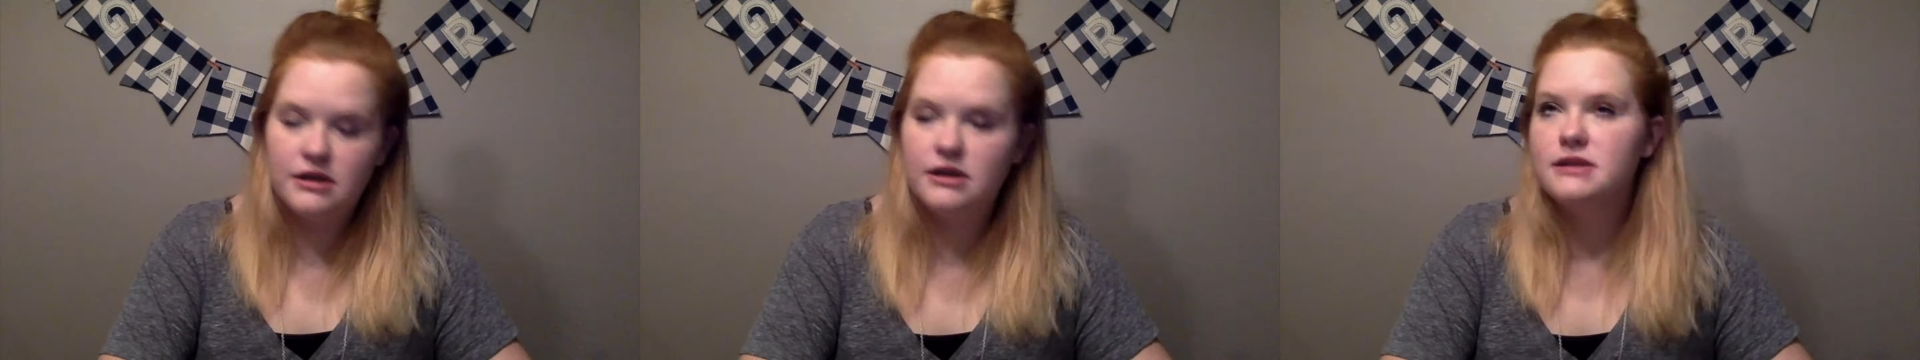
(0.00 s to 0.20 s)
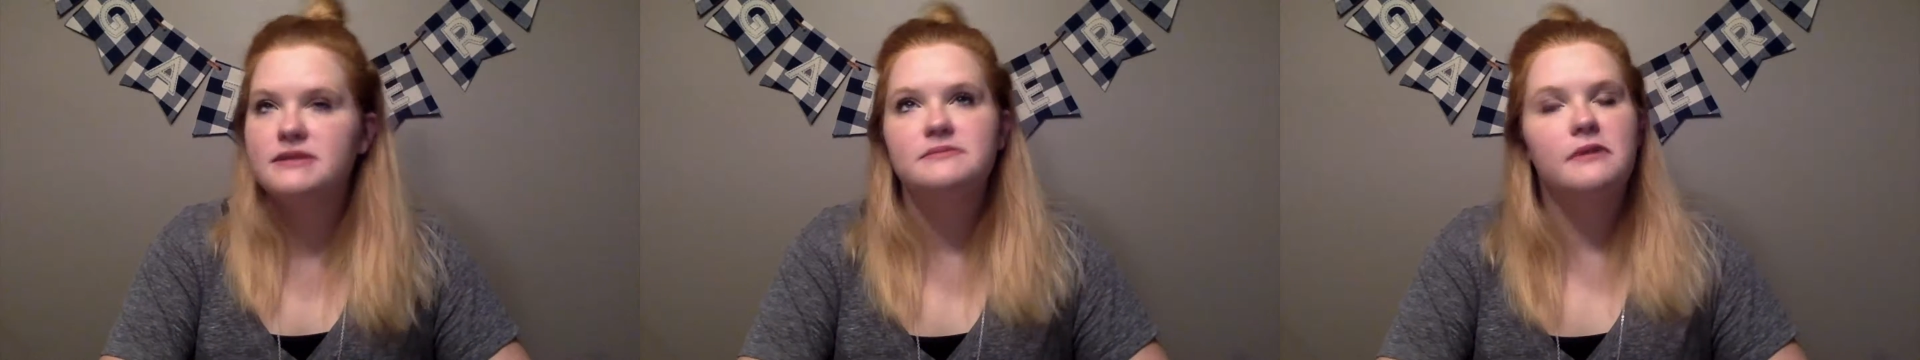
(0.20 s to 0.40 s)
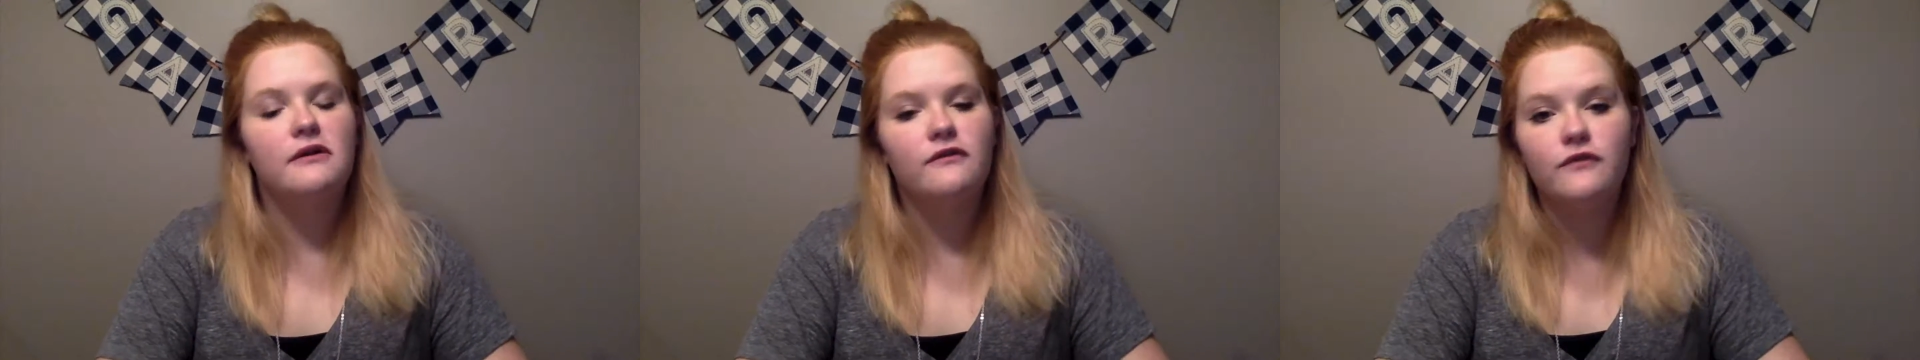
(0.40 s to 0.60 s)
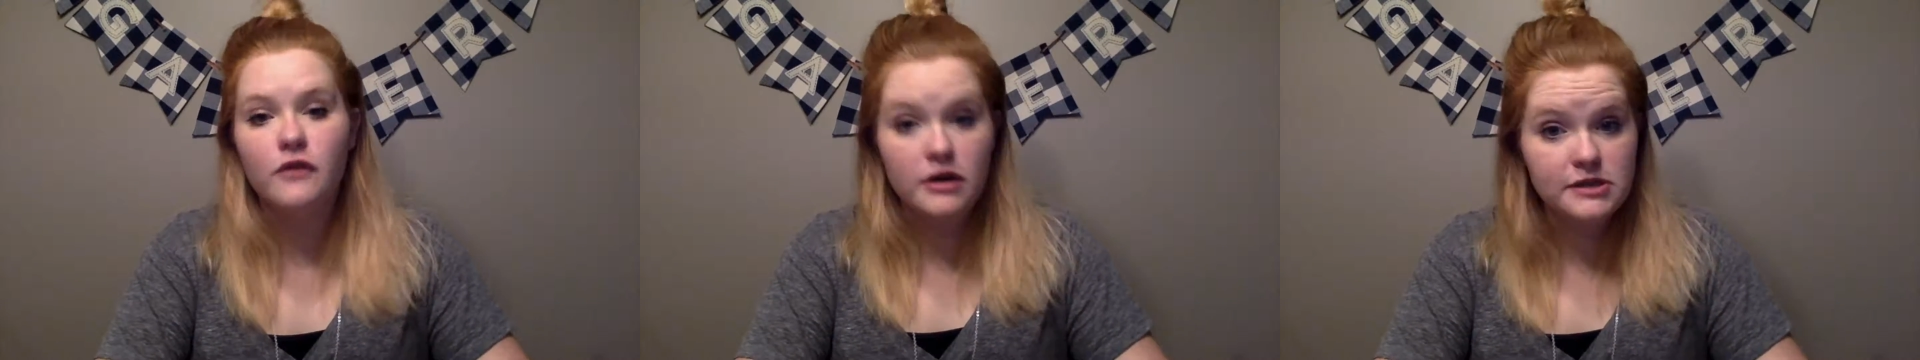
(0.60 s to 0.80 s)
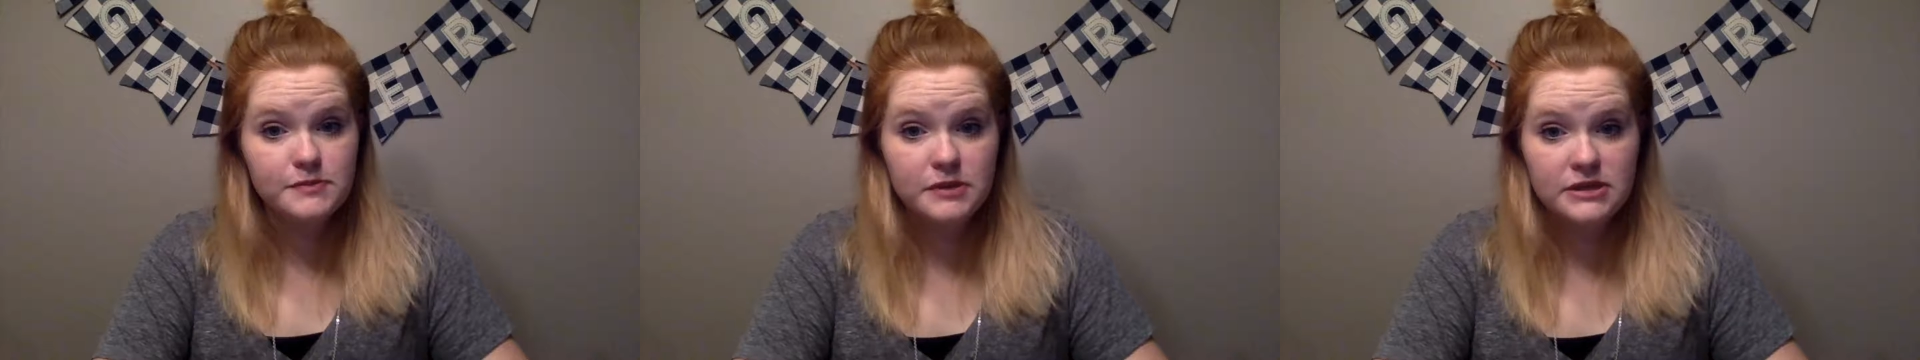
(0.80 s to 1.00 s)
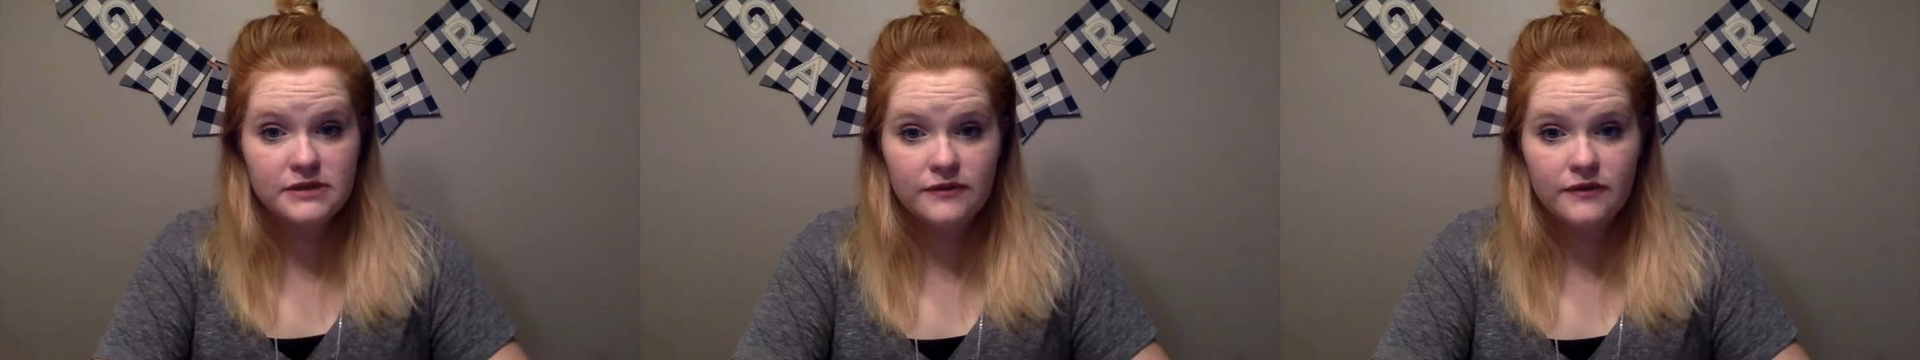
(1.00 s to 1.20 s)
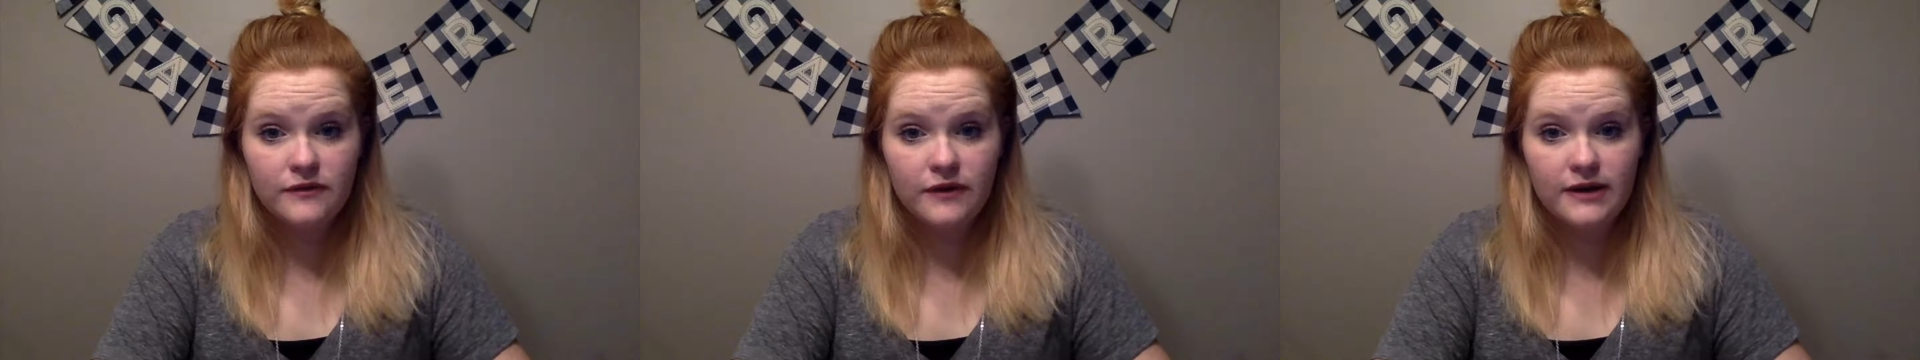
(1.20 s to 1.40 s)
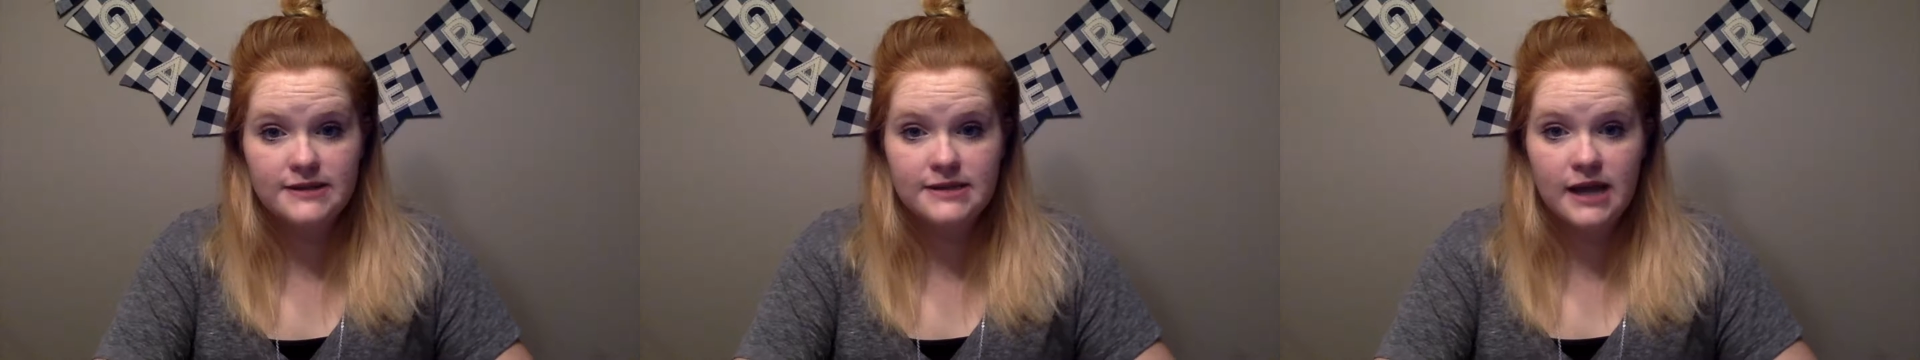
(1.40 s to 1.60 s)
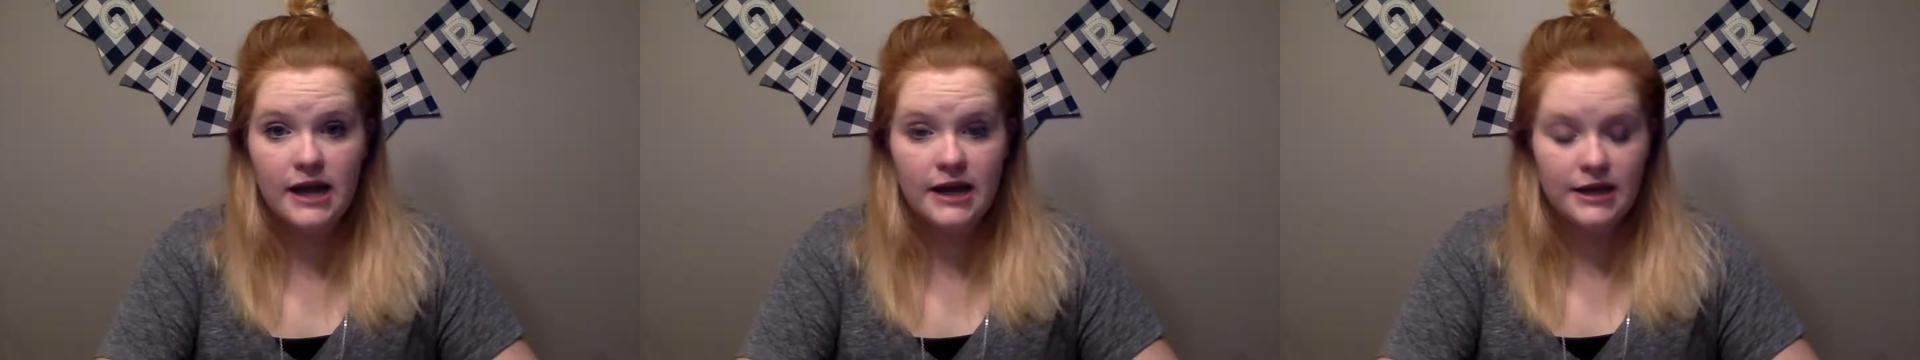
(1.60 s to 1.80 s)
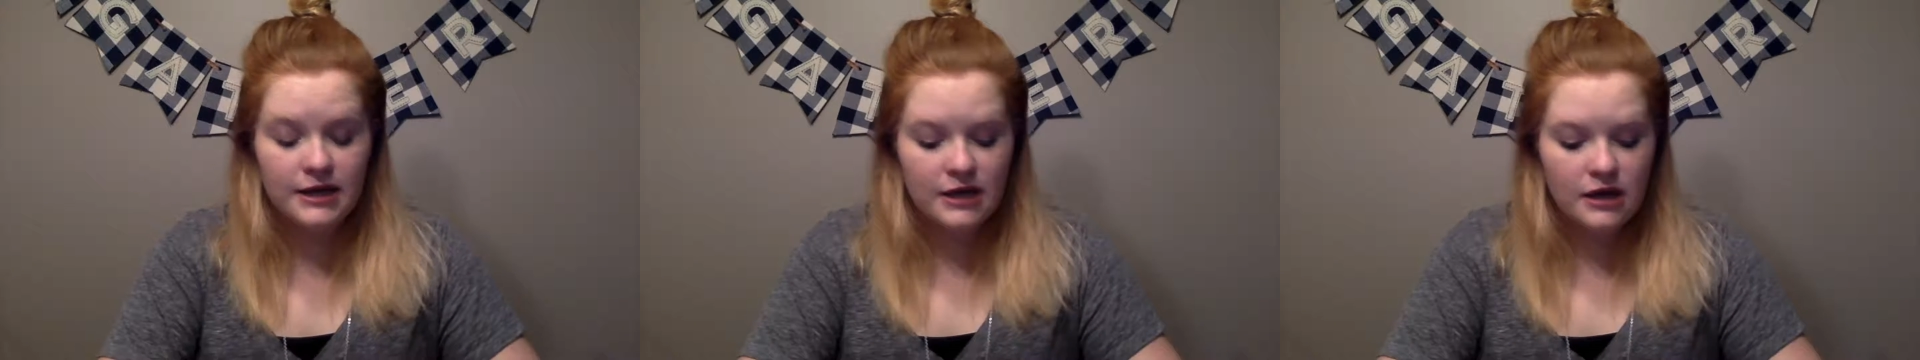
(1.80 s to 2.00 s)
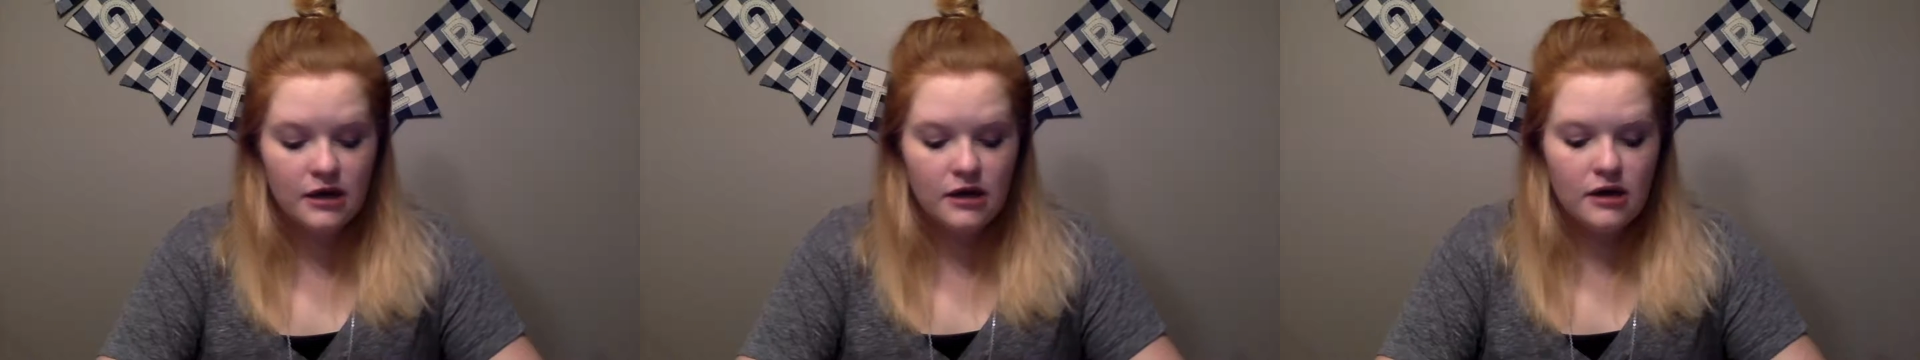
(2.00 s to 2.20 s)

it's my first piece of advice to any